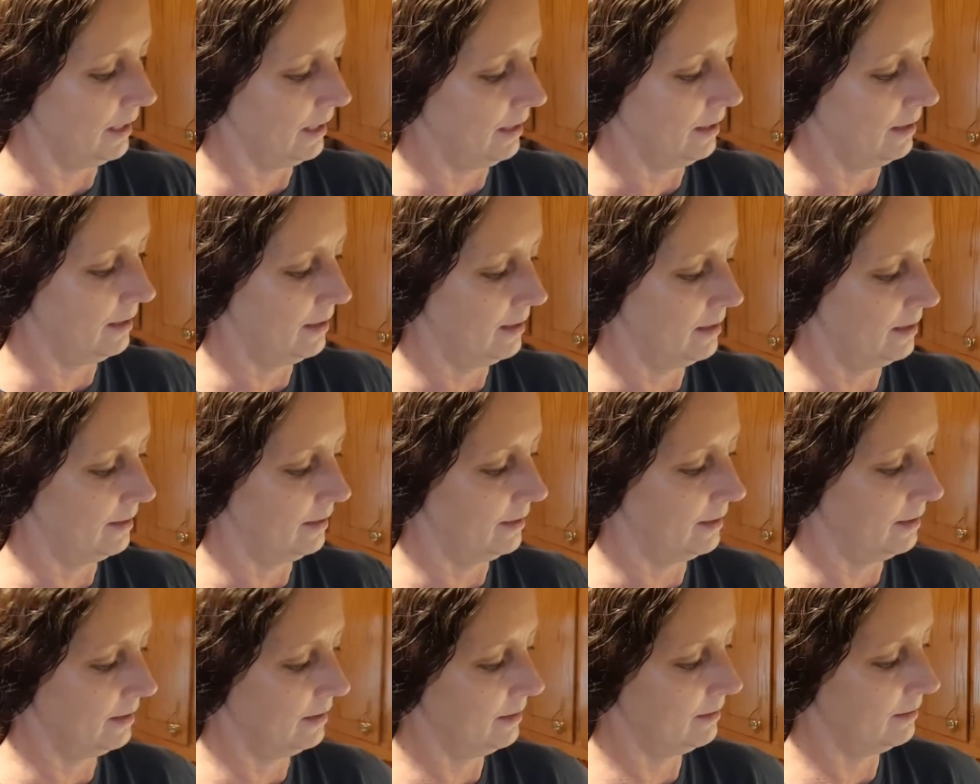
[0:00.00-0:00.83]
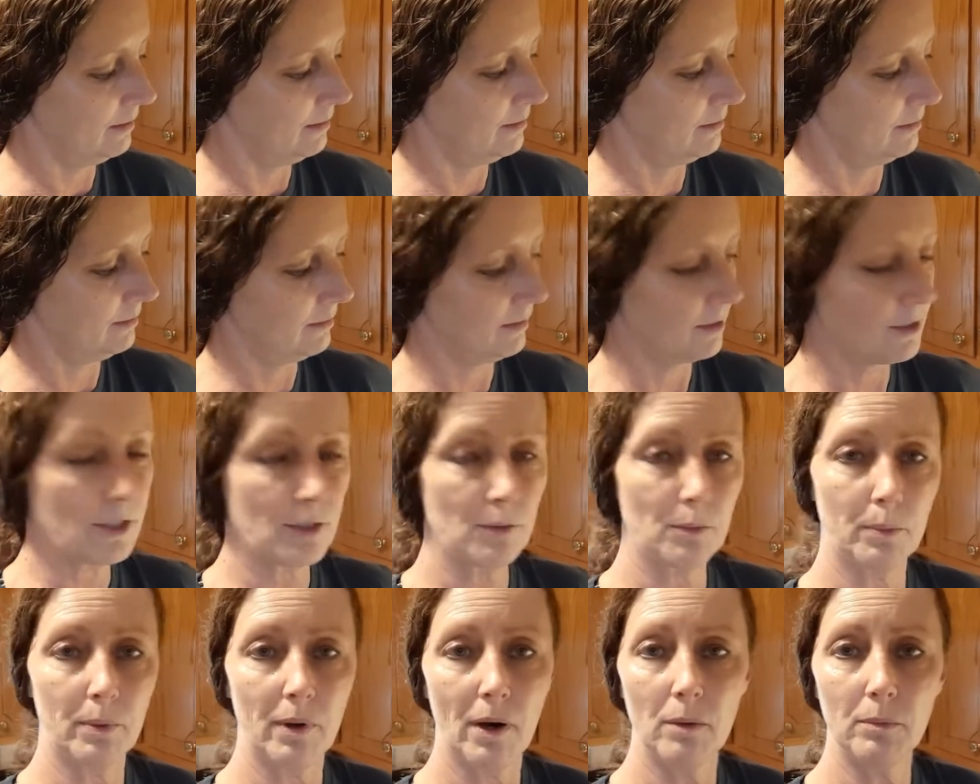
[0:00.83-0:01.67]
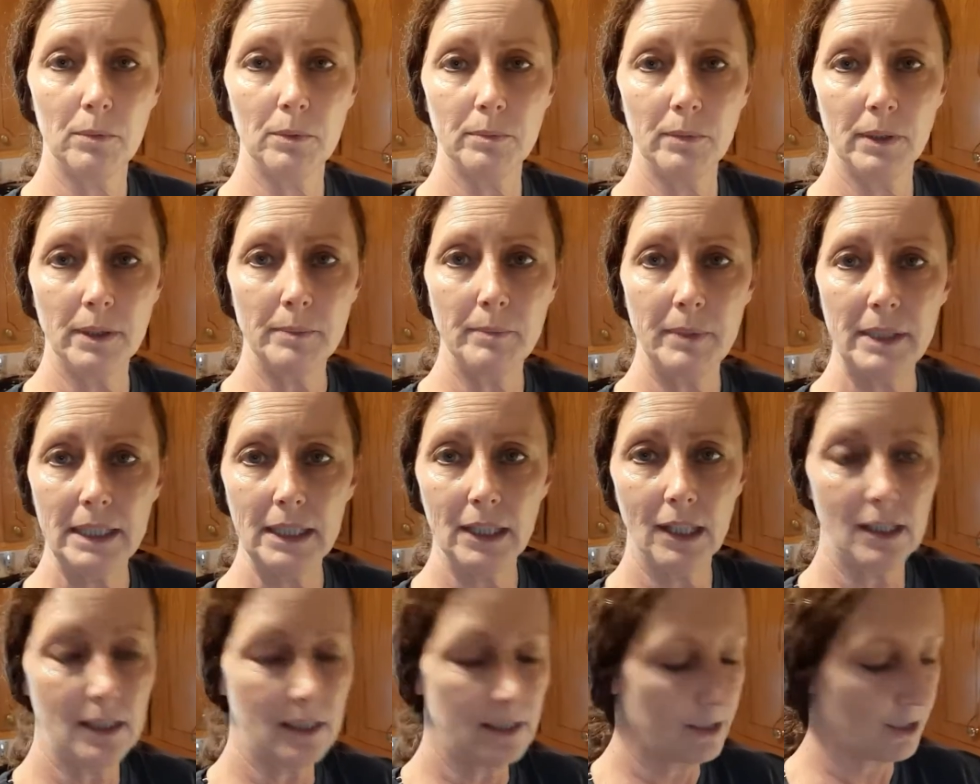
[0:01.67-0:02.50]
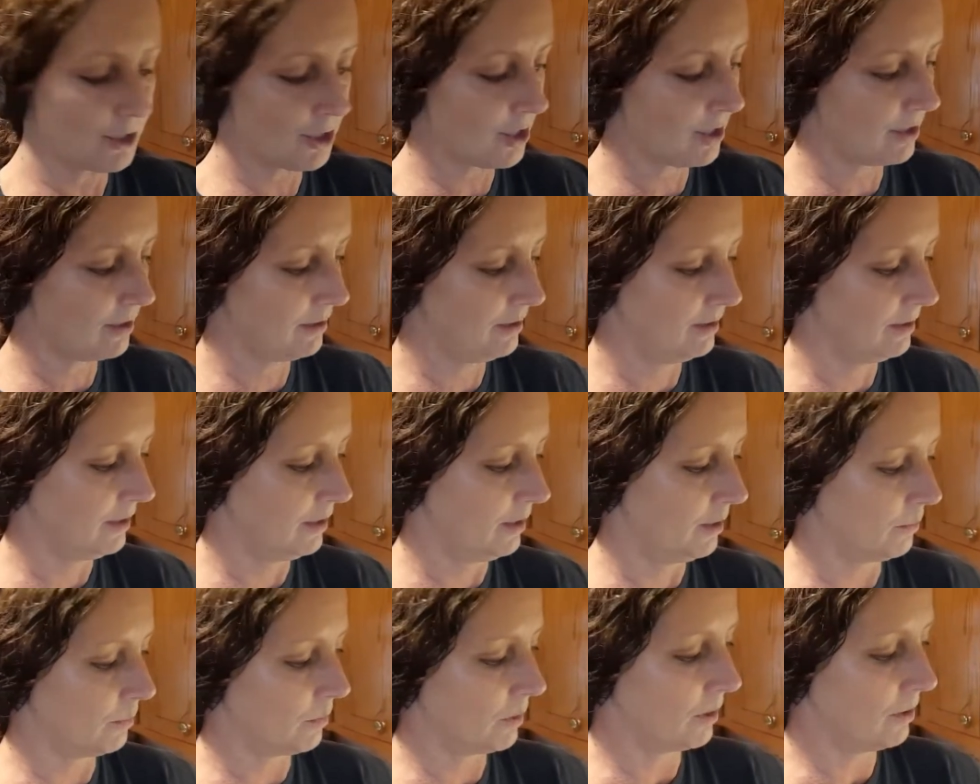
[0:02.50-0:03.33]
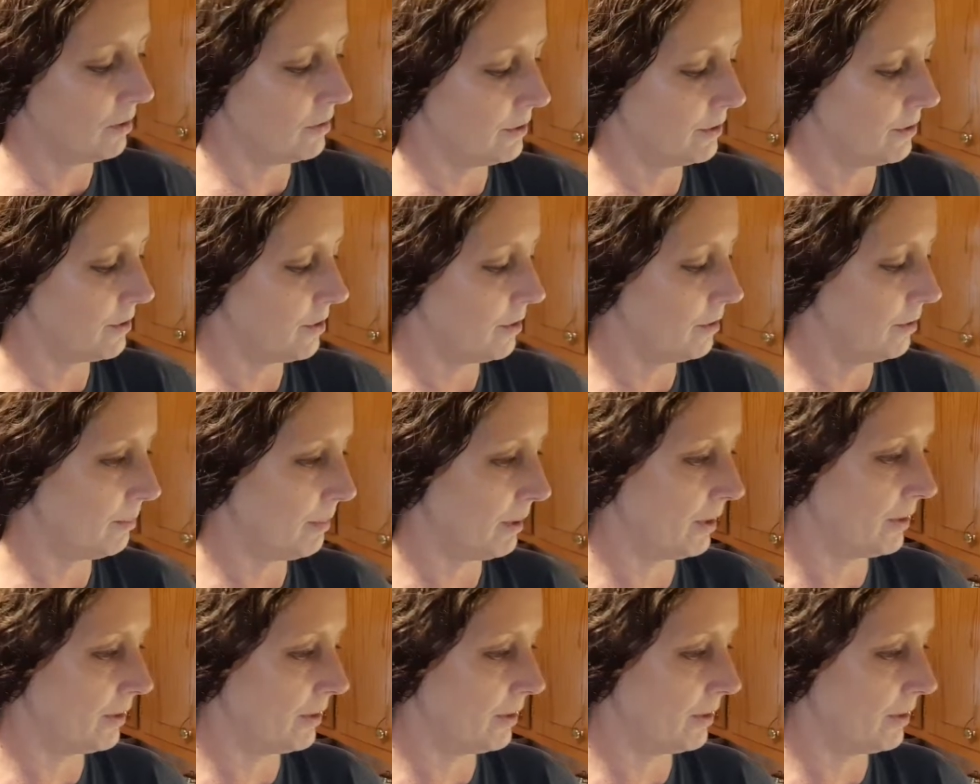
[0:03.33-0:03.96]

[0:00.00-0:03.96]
and this will probably be lunch. We're going to a